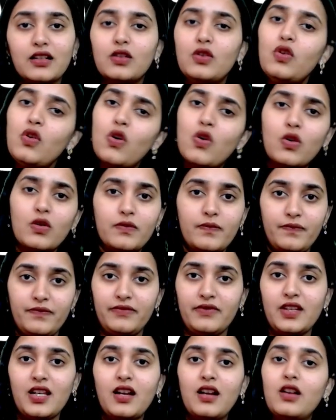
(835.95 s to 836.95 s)
No,
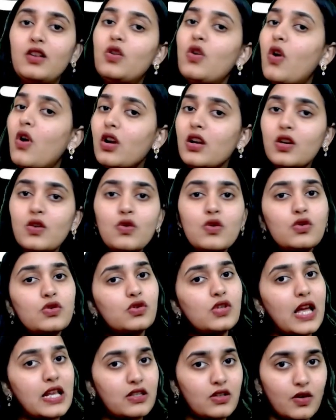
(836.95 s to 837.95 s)
don't do
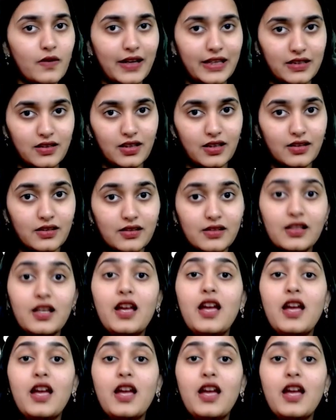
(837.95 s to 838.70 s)
such questions.